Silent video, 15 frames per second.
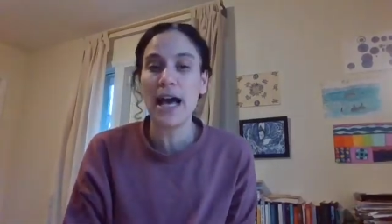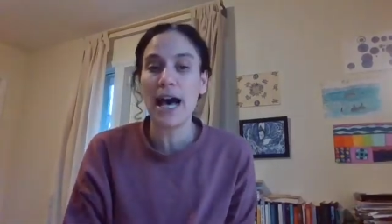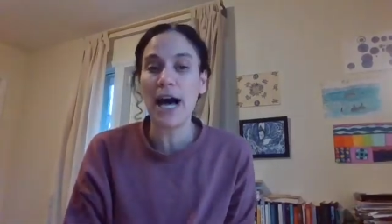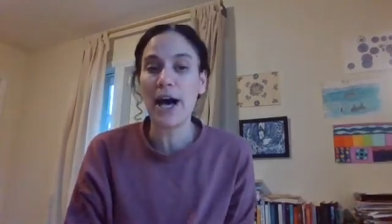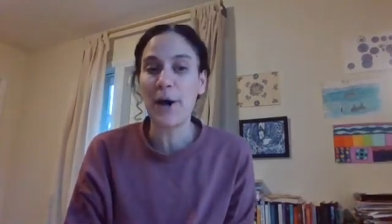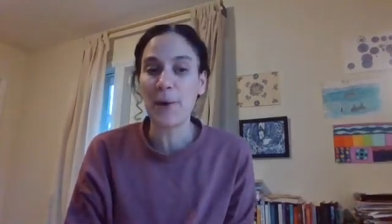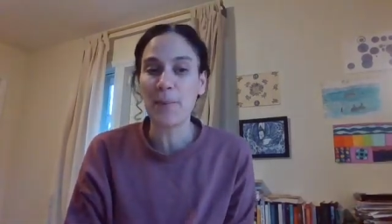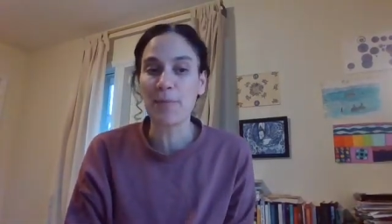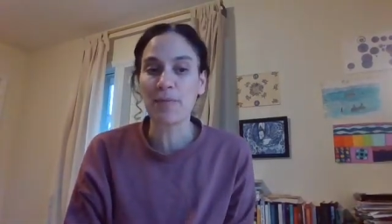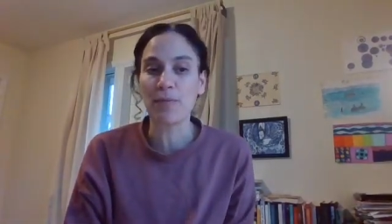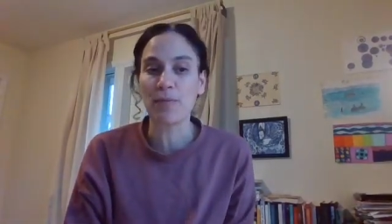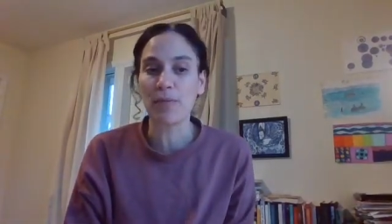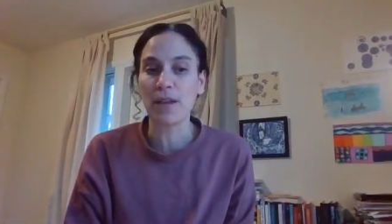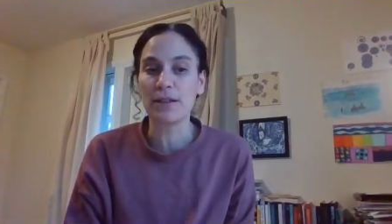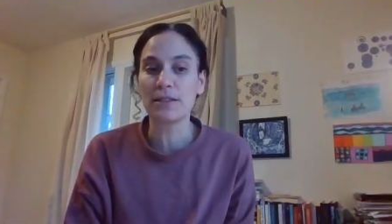
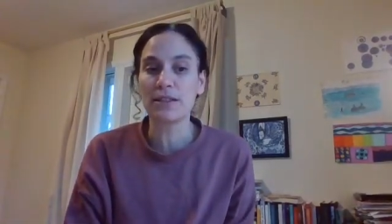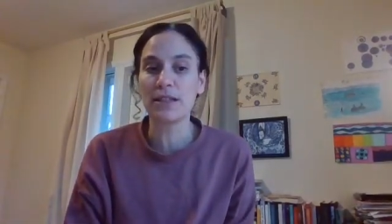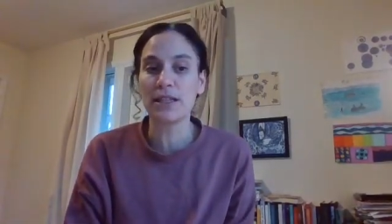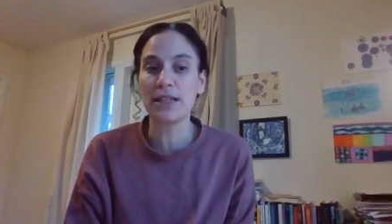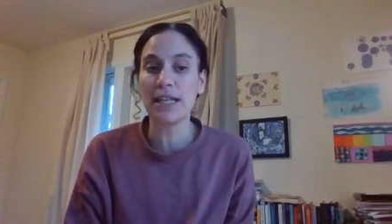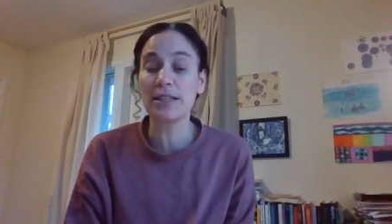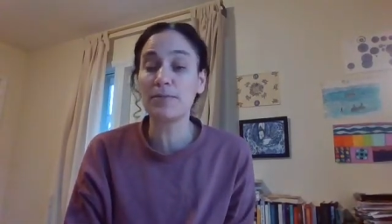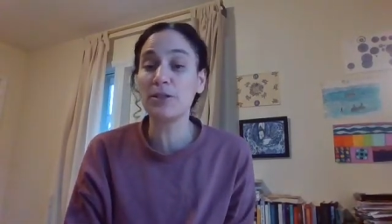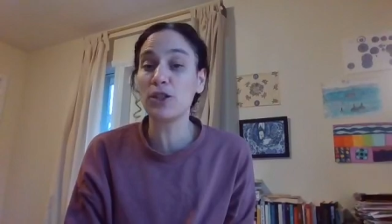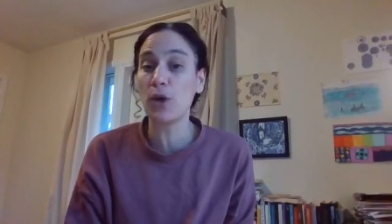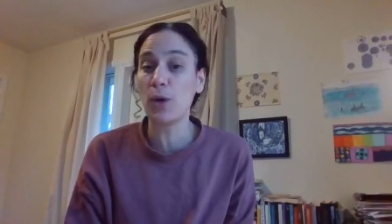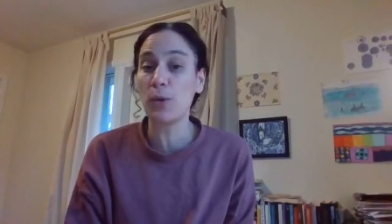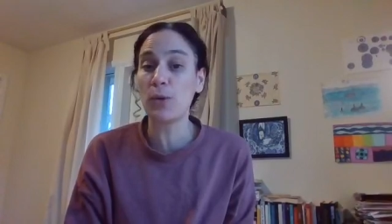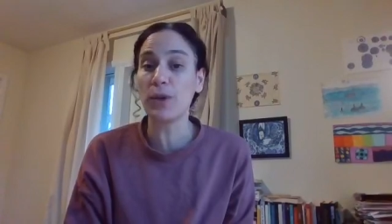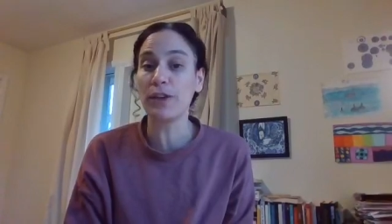to let me
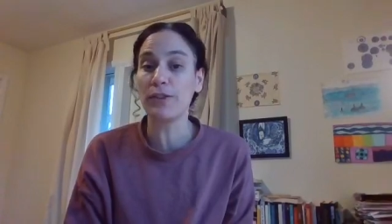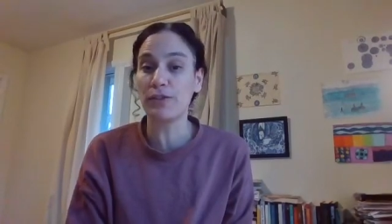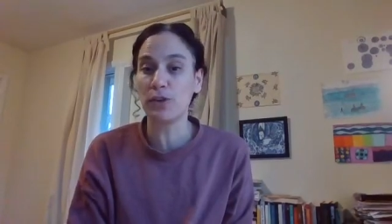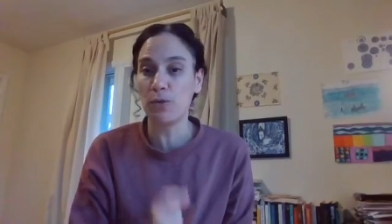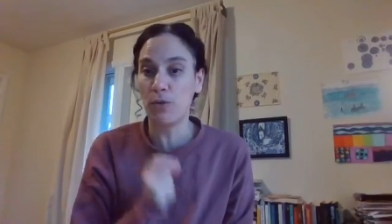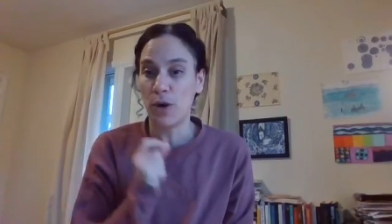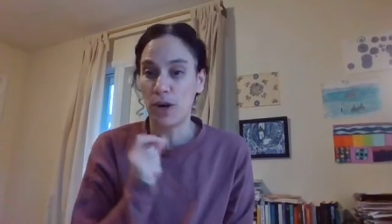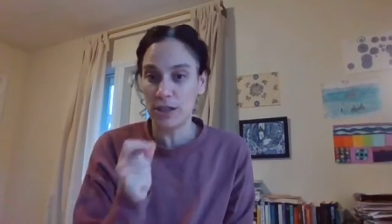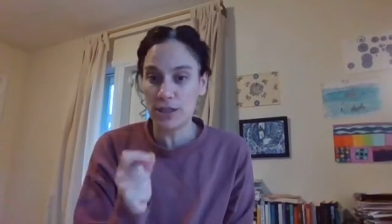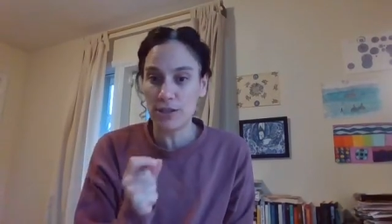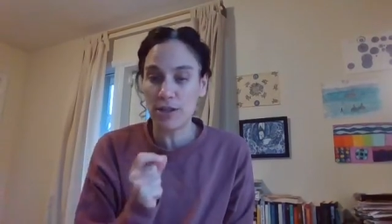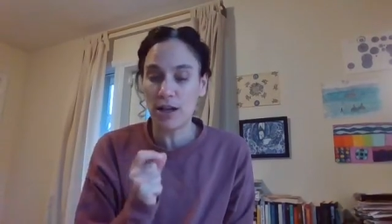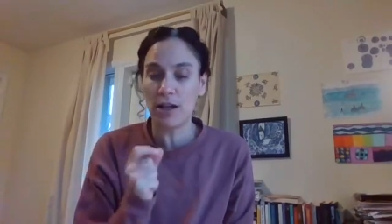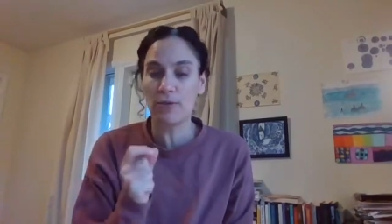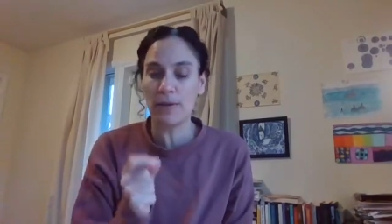know if you want to
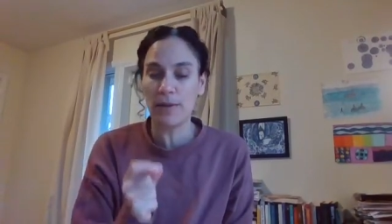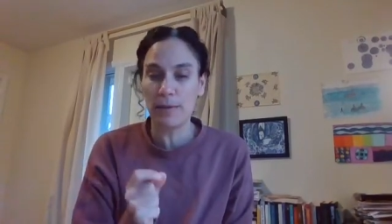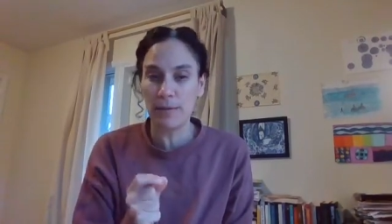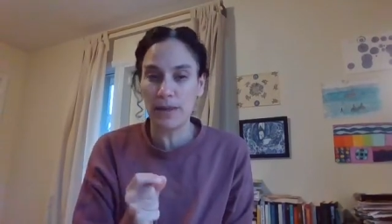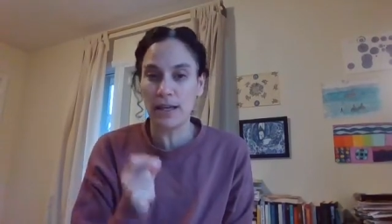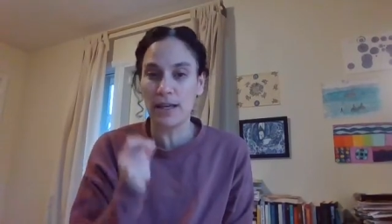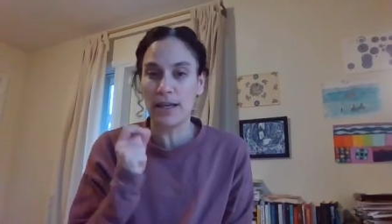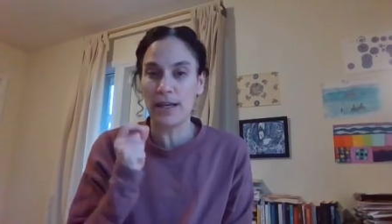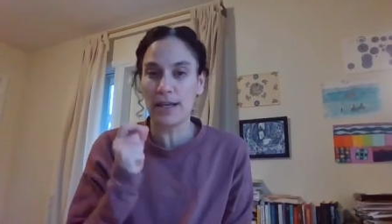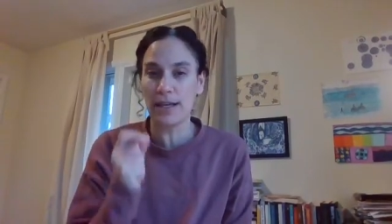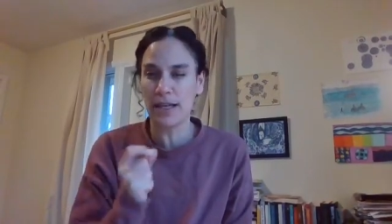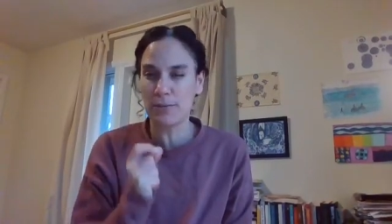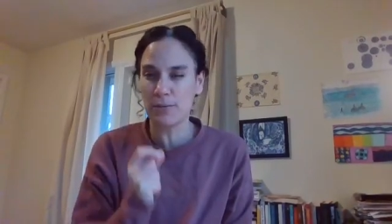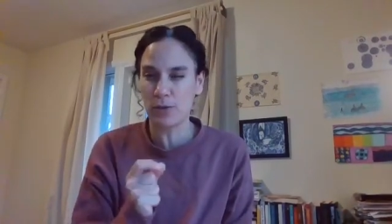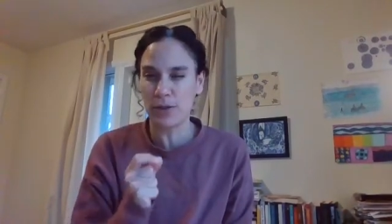talk with me and
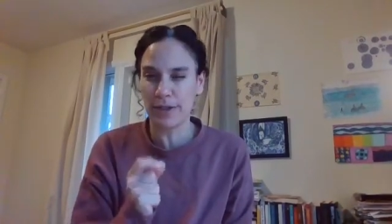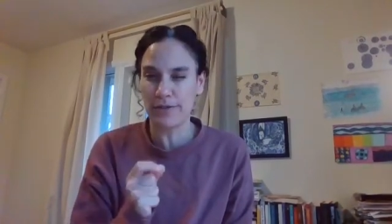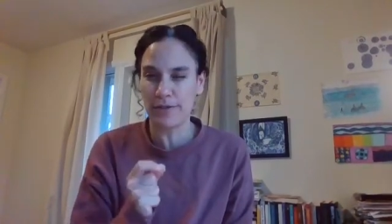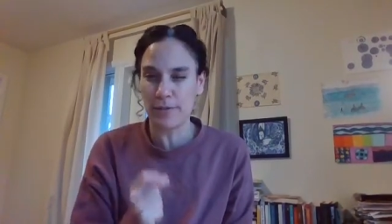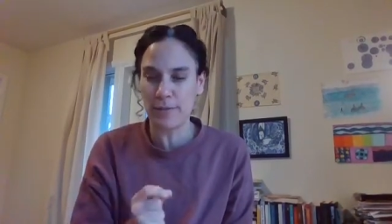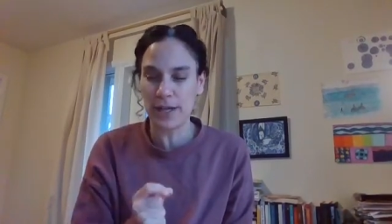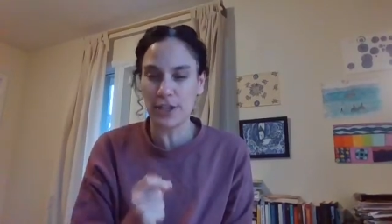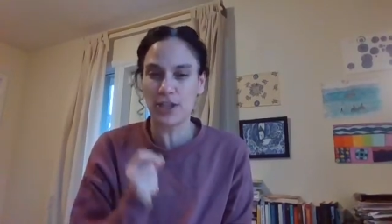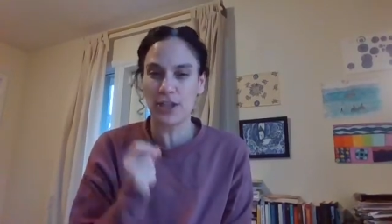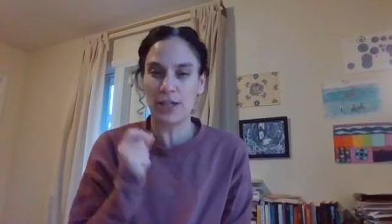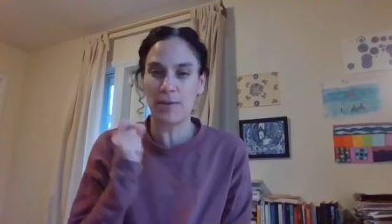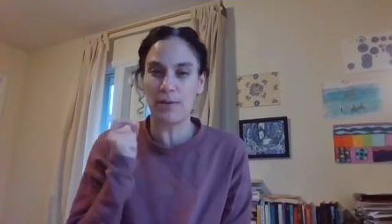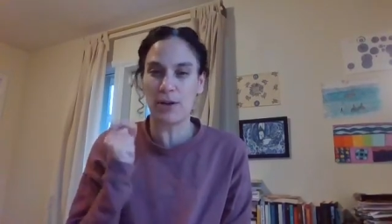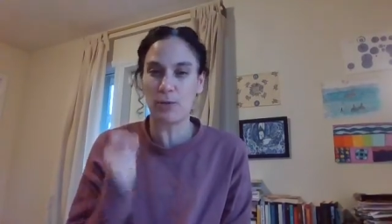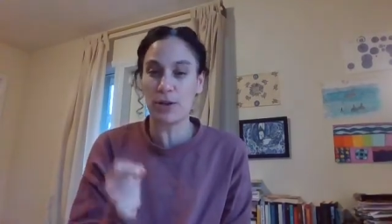get more information
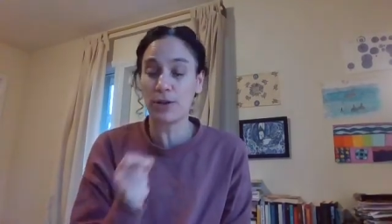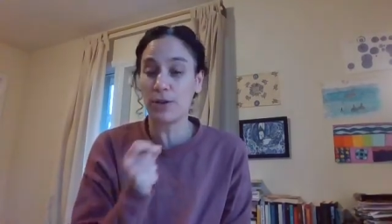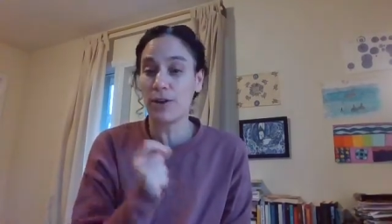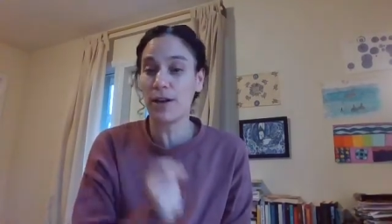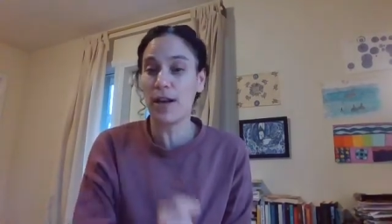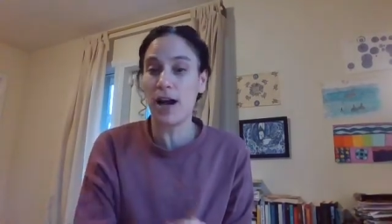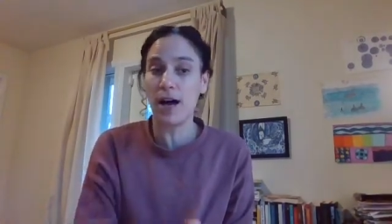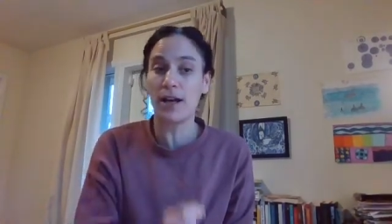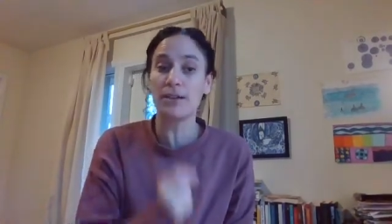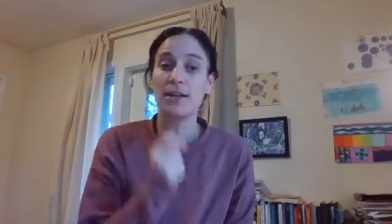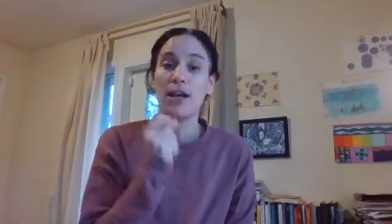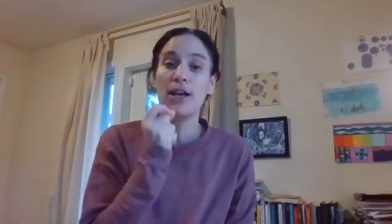about whether or not